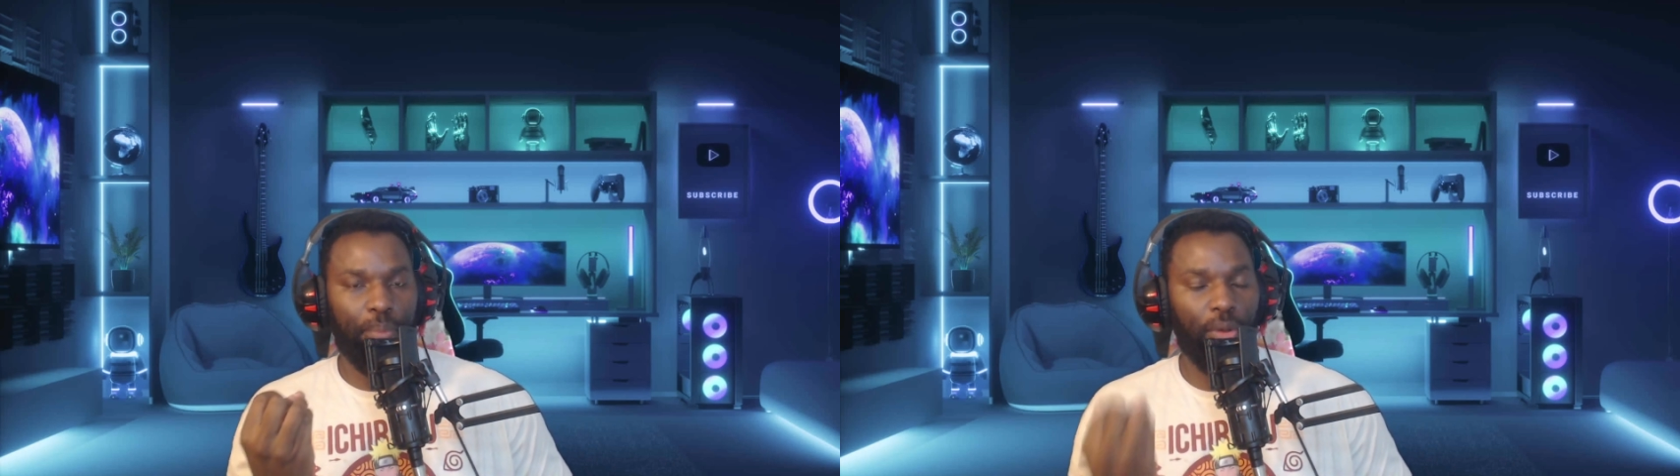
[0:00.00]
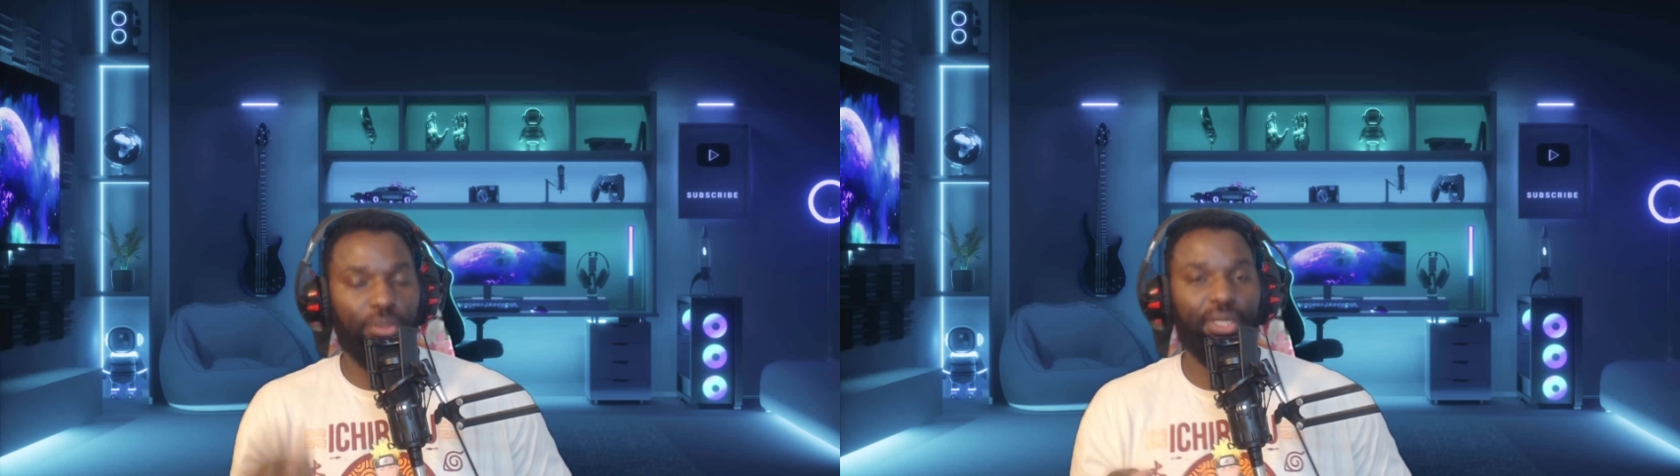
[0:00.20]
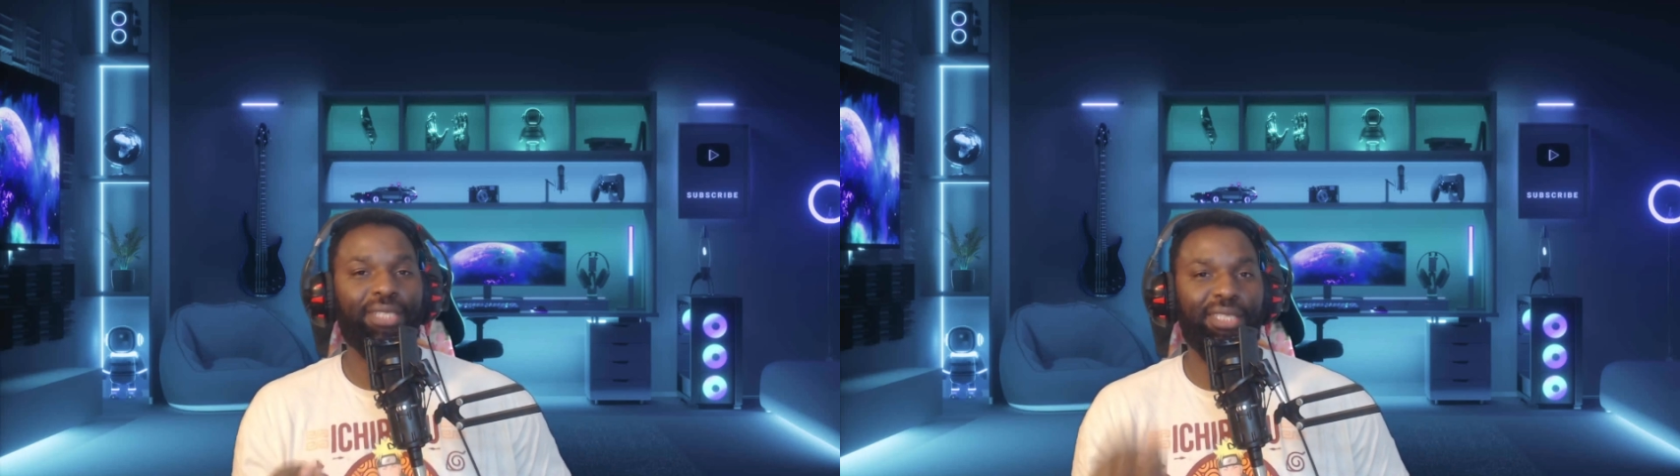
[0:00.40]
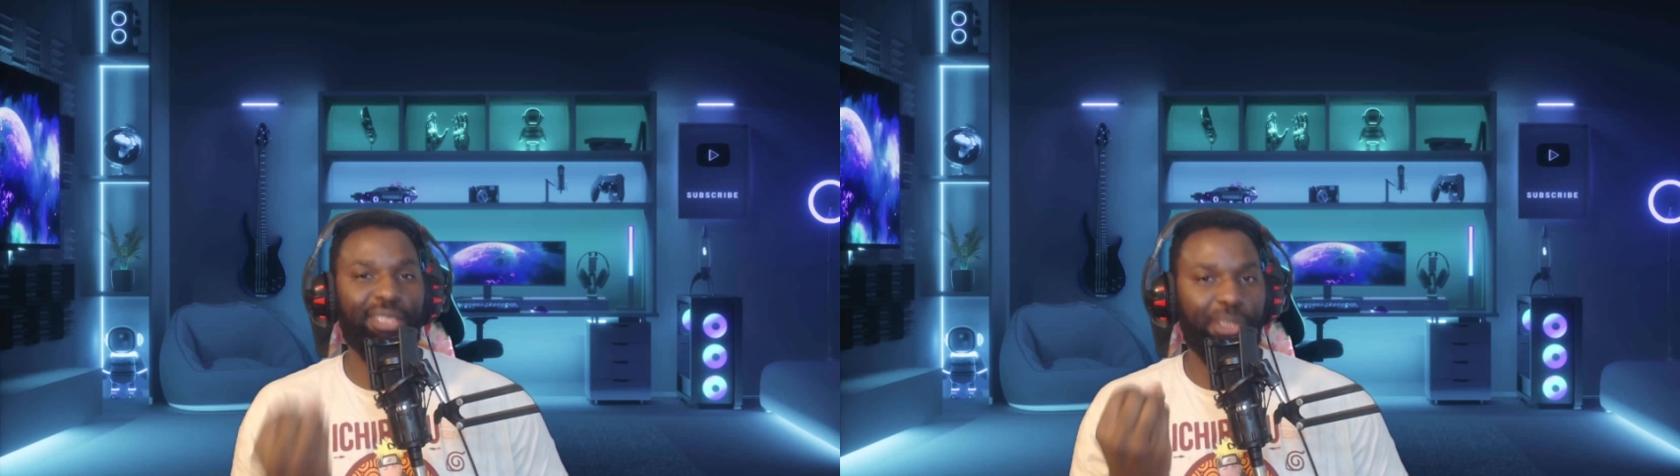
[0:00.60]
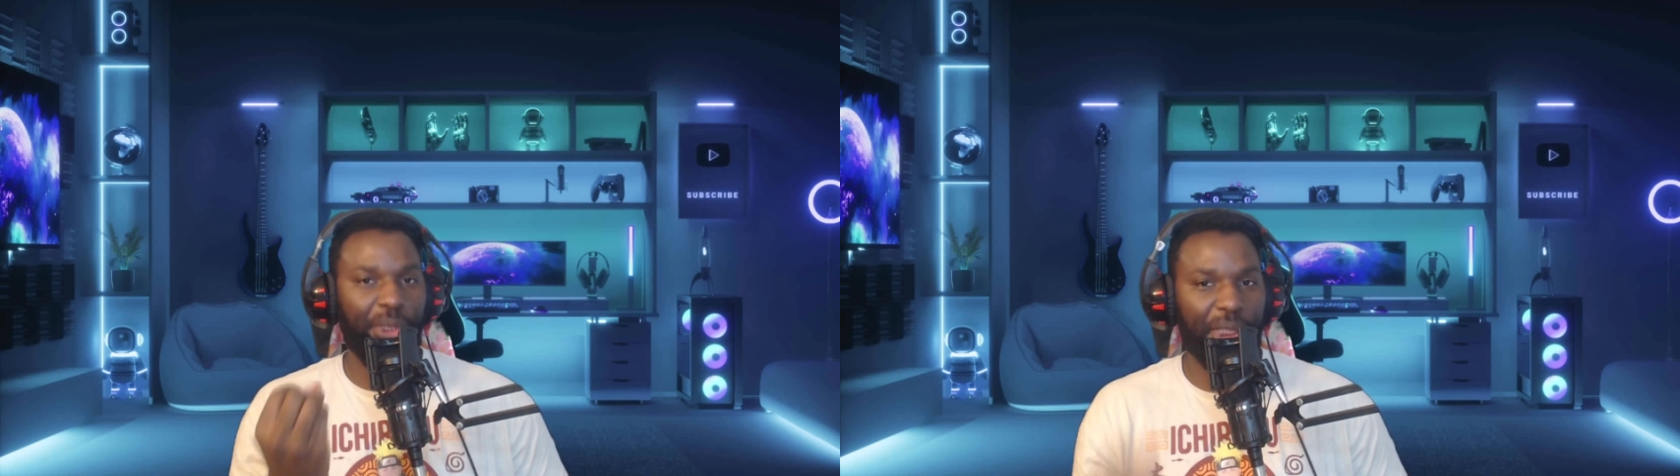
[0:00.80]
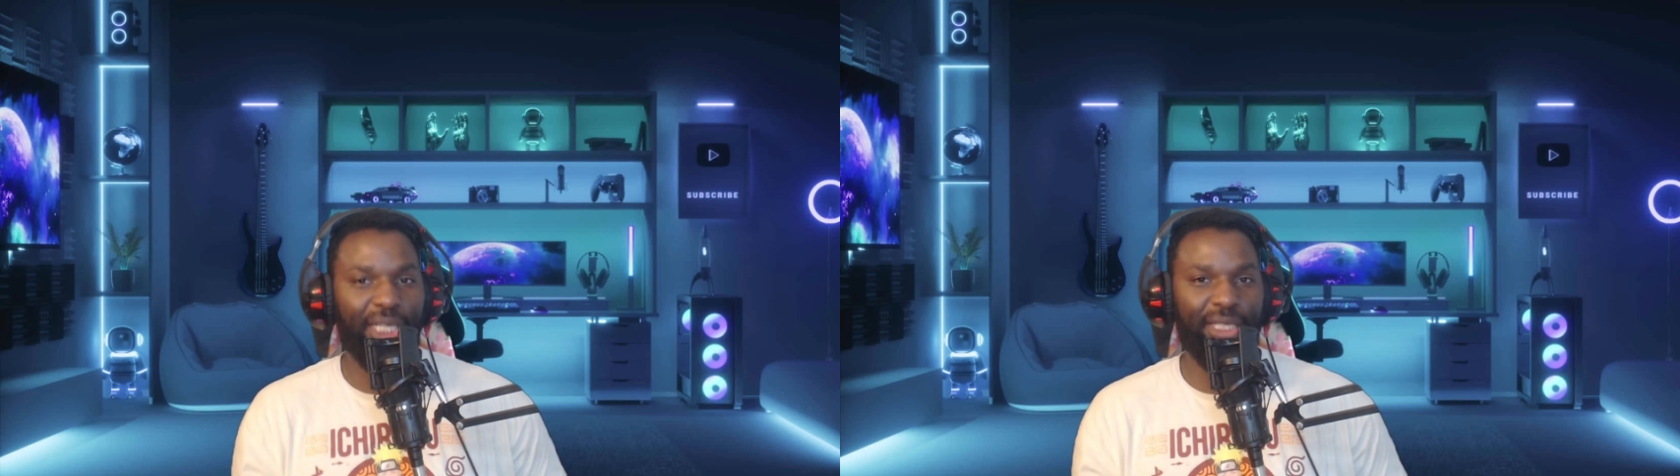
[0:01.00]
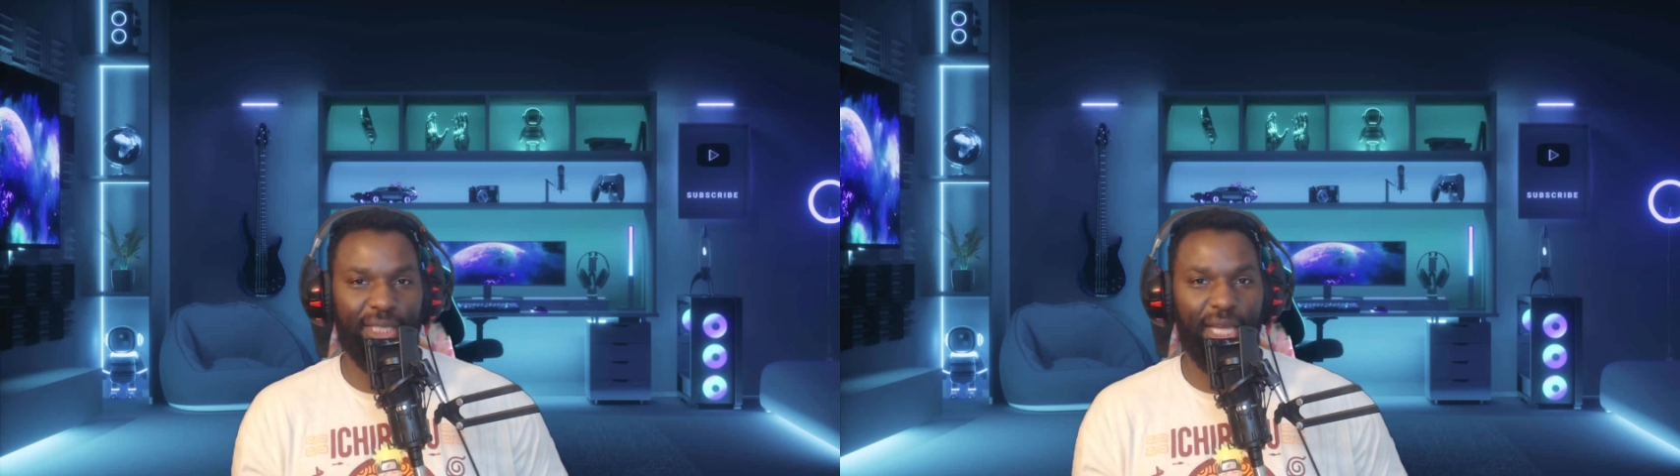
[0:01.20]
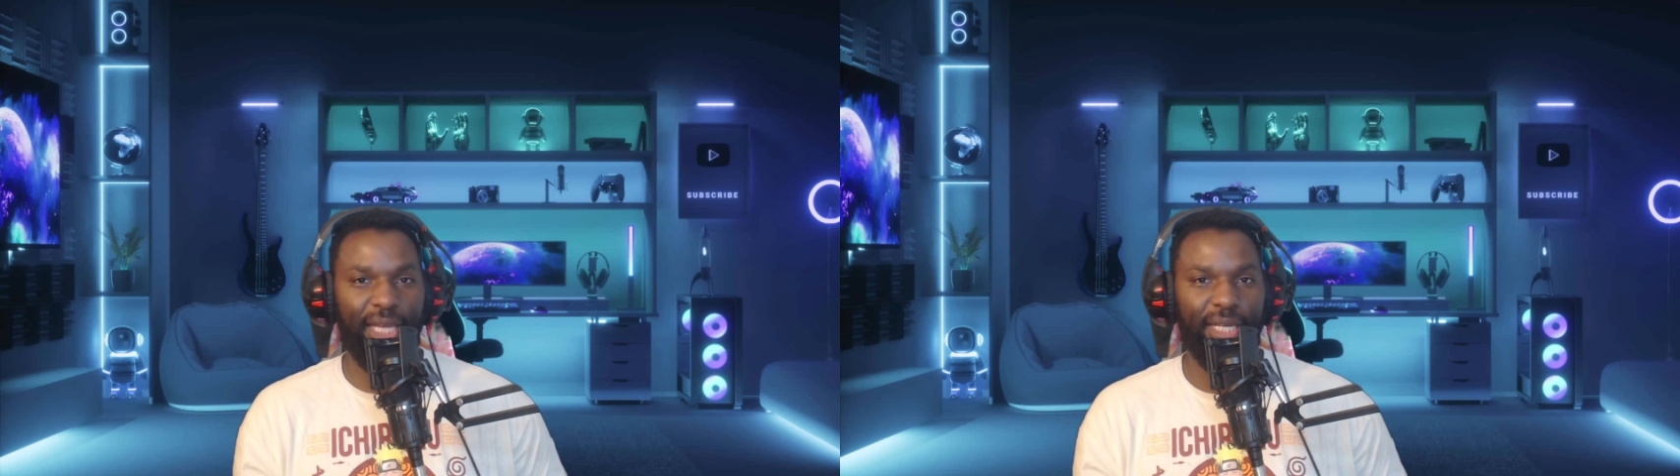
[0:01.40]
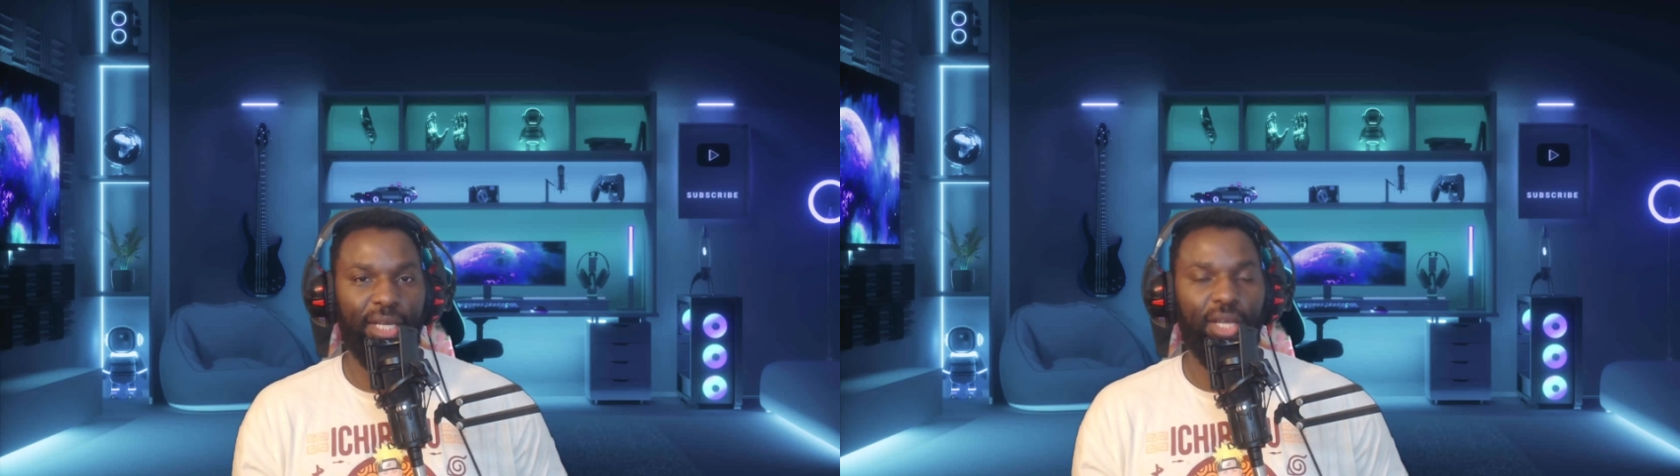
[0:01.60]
protesting genocide,